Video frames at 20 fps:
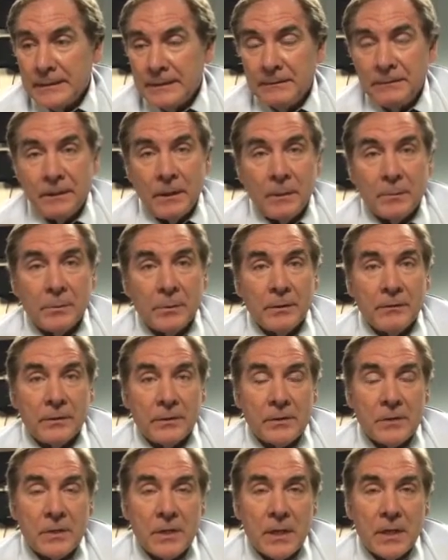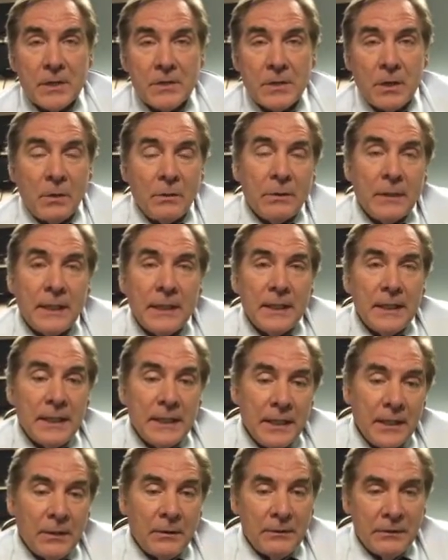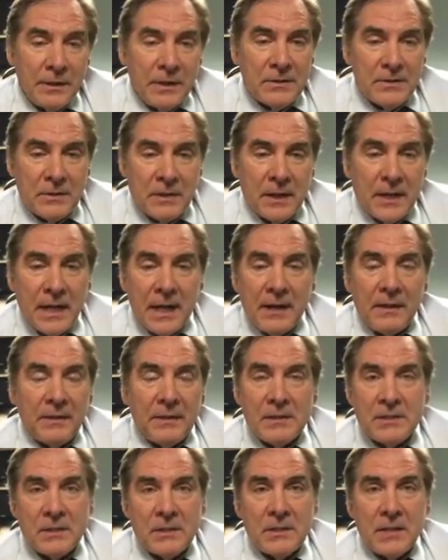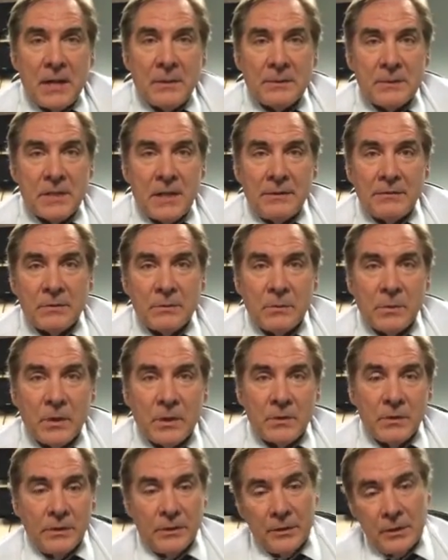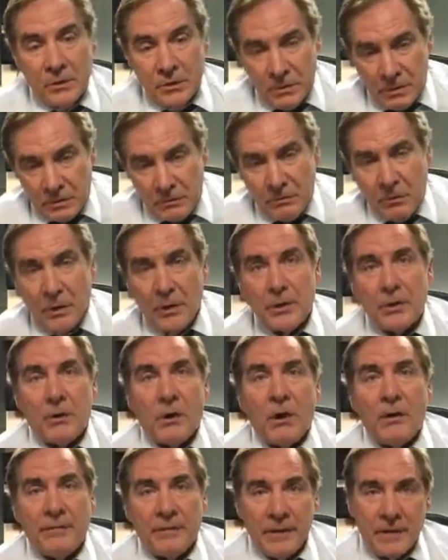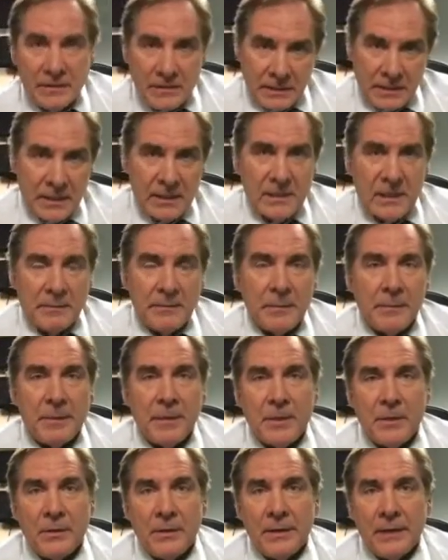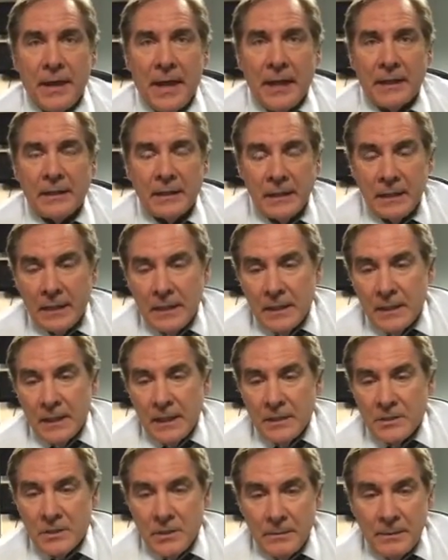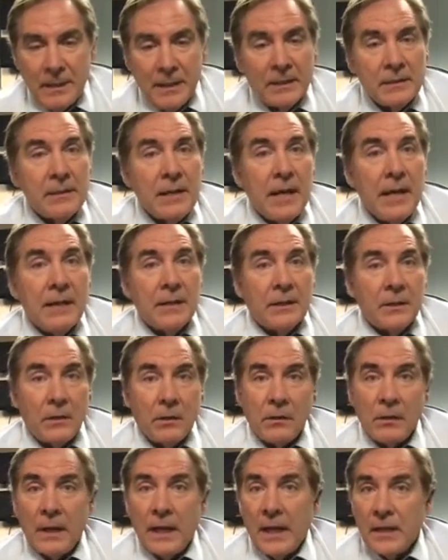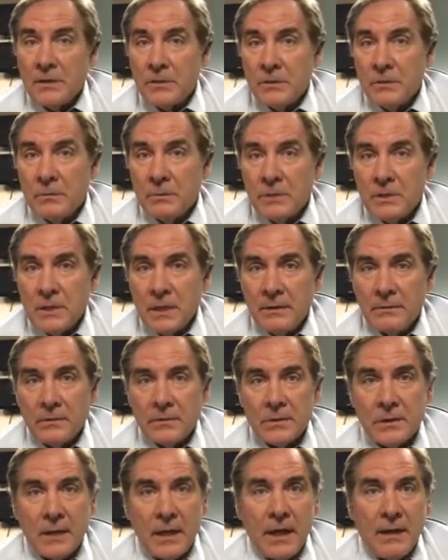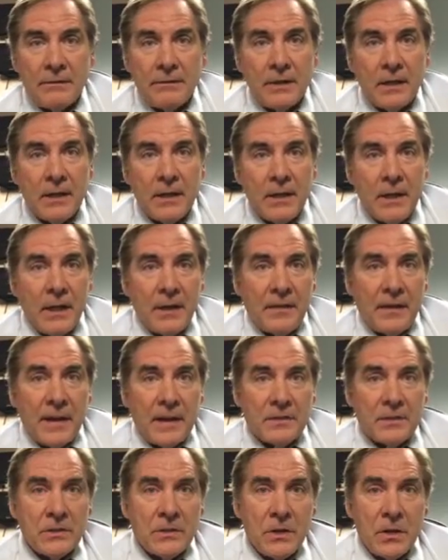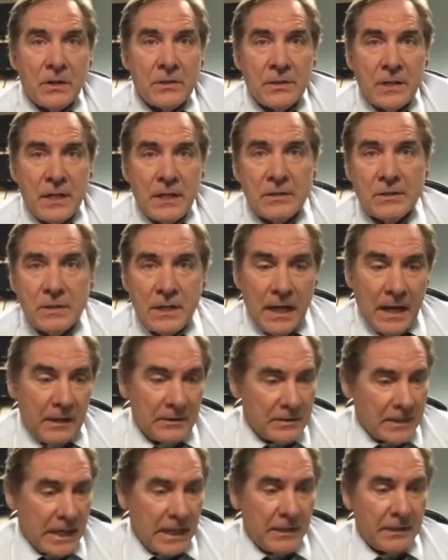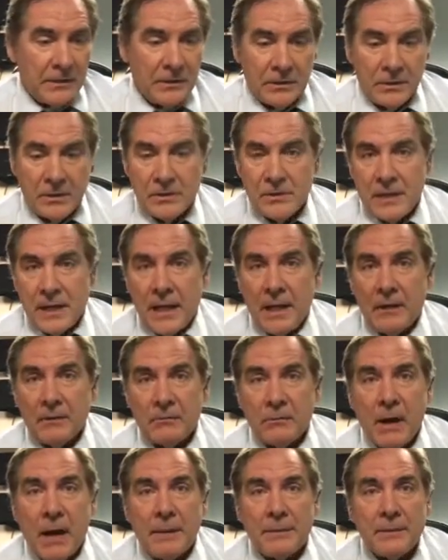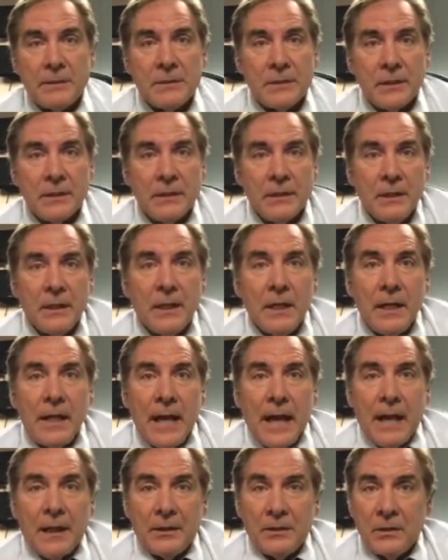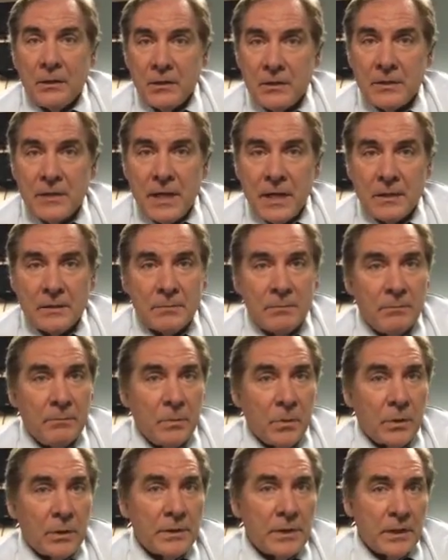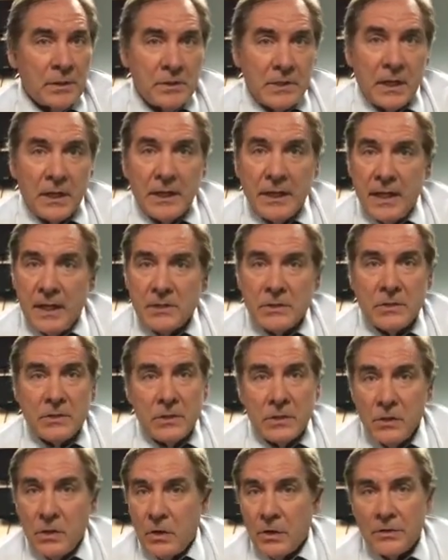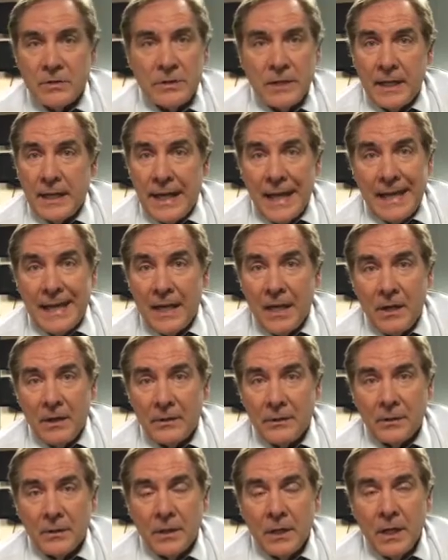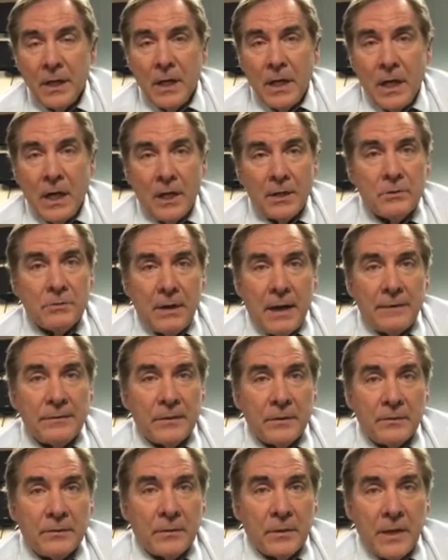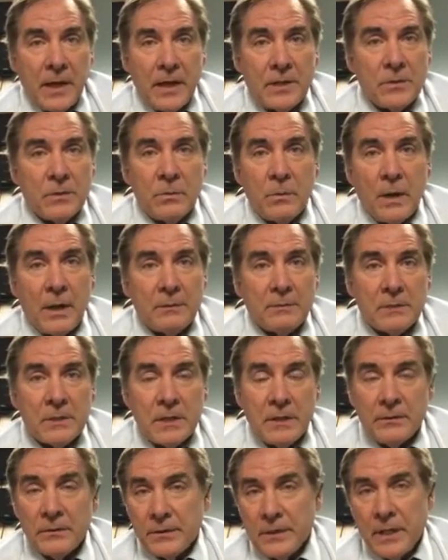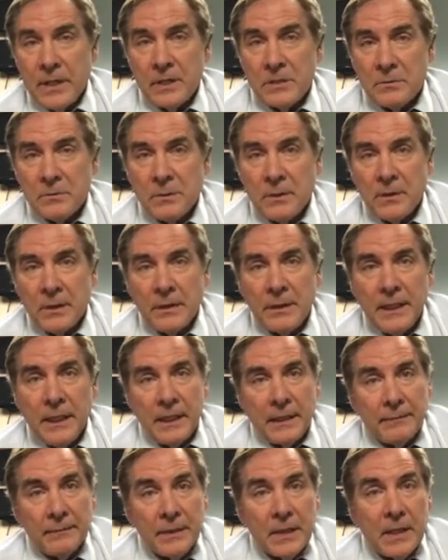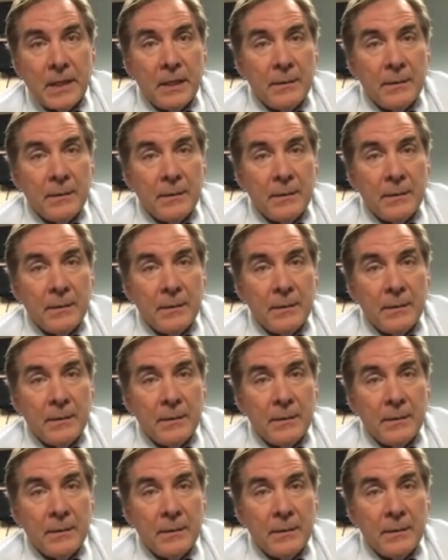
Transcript: Phillip Rivers. So, these are the kind of things the Jaguars have to work on. You can grow your offense, and they seem to be doing that. Jimmy and Keenan are the last two receivers to have 1,000 yards each. Now it's Allen Hurns and Allen Robinson. Allen Hurns has more touchdown catches and yards than any other undrafted free agent wide receiver in the history of the league.